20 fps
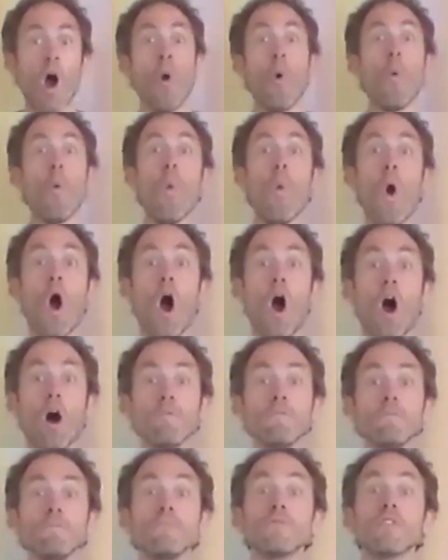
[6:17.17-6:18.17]

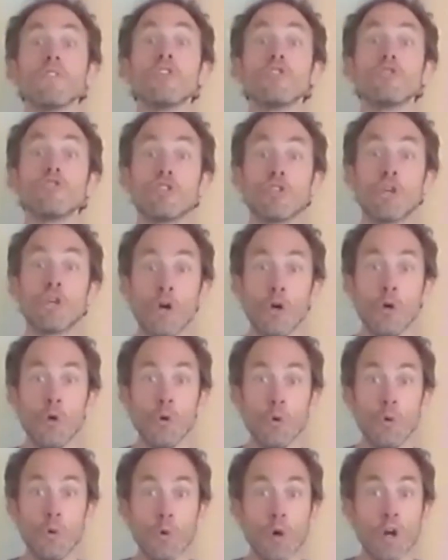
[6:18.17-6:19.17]
1,
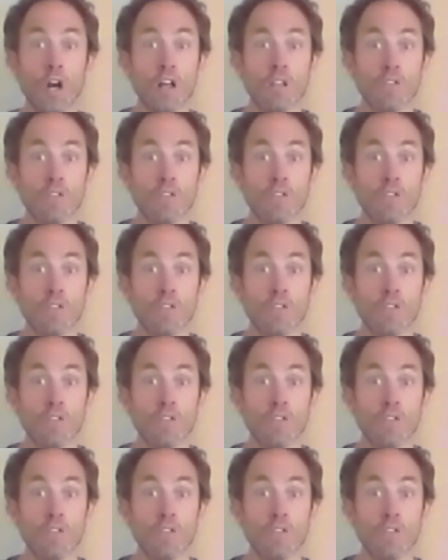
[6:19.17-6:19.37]
2,